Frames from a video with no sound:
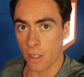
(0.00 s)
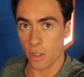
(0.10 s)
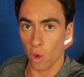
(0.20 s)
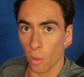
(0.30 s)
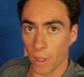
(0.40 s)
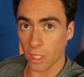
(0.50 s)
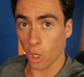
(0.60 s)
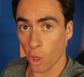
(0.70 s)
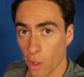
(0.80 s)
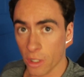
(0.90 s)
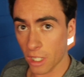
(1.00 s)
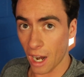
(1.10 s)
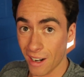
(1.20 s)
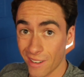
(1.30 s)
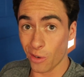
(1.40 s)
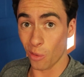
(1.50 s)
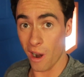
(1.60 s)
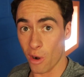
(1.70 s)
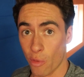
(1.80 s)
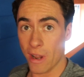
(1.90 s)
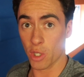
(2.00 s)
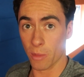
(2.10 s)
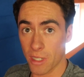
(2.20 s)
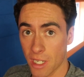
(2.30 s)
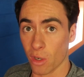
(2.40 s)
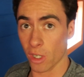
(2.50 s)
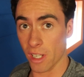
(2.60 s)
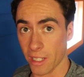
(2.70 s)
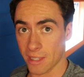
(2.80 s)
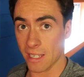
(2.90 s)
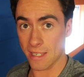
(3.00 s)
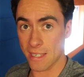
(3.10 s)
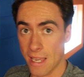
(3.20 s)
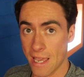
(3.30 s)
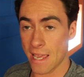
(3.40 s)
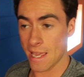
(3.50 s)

So my current cardio regimen looks like this.